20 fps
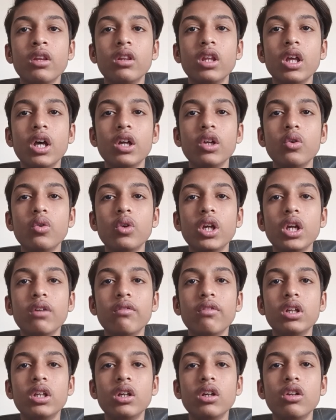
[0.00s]
They are unique
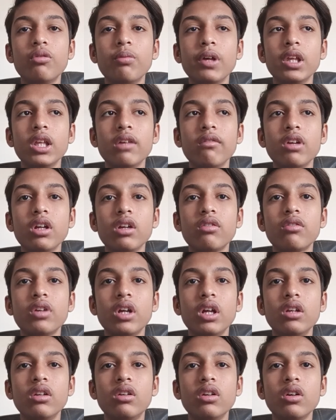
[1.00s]
with a specific
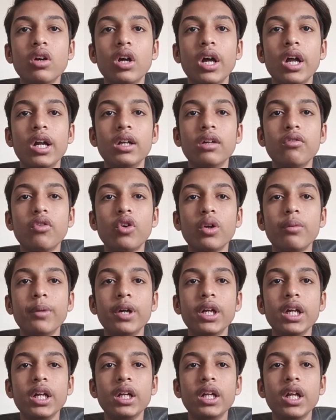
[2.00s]
strengths and
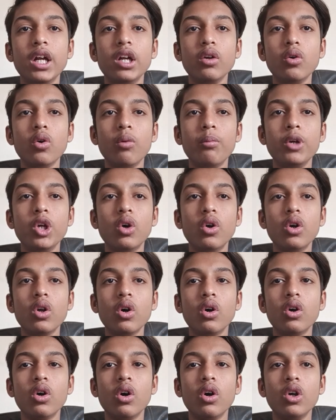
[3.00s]
formatting that go beyond
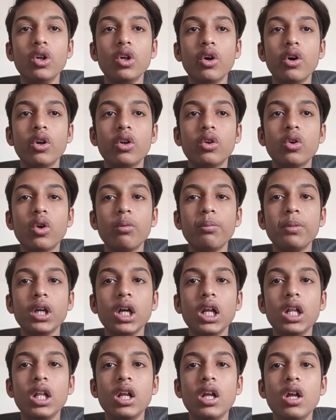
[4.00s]
your
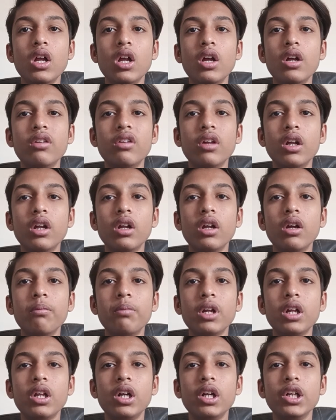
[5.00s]
topical
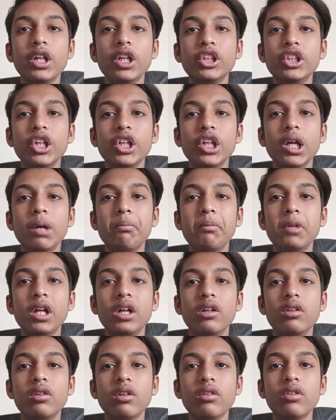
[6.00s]
presentation
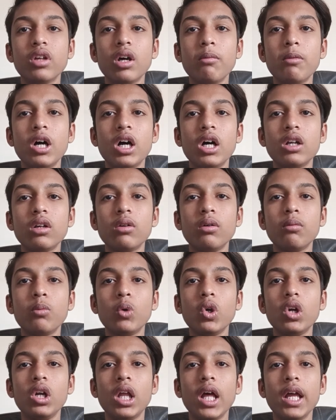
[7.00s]
templates. Some are
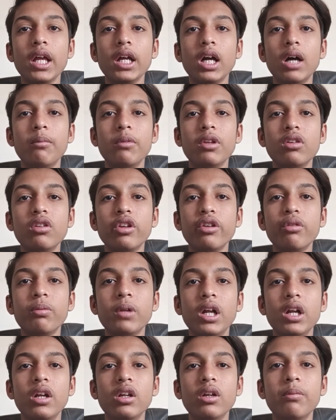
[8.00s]
more like a business
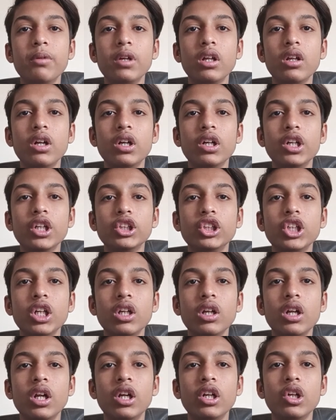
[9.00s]
plan
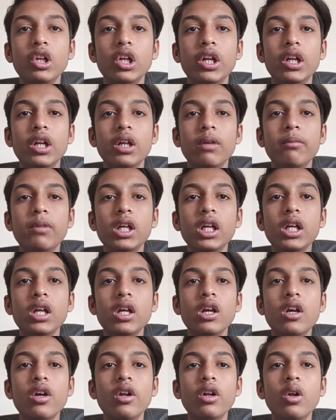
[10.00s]
representation, incredibly
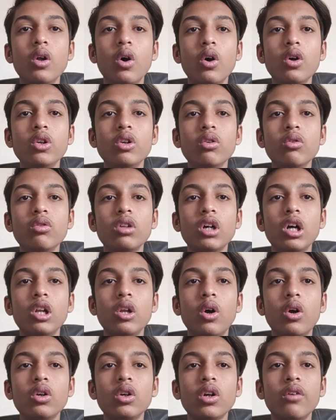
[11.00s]
long, use a
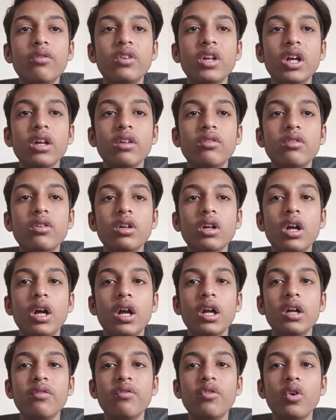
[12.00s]
lot of text
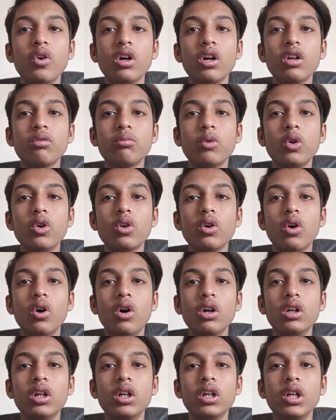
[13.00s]
and focus more
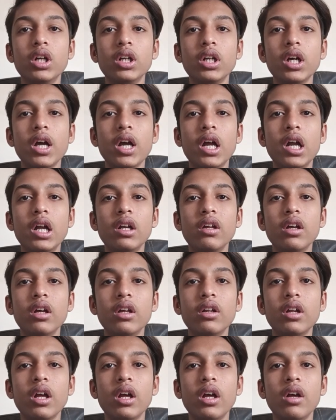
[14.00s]
on data
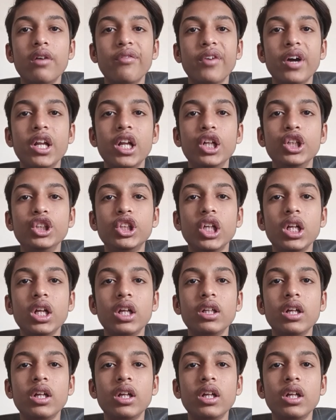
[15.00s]
and financial.